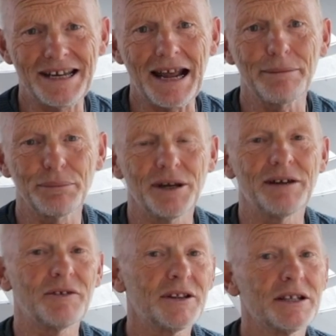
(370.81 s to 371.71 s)
damp and
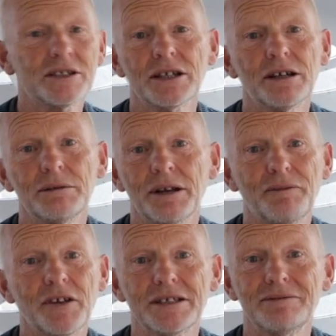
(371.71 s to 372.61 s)
everything, so
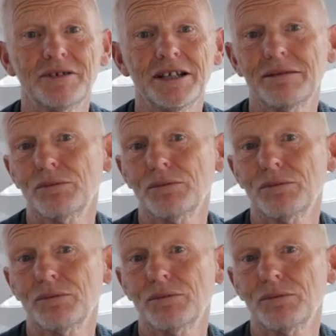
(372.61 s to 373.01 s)
effectively it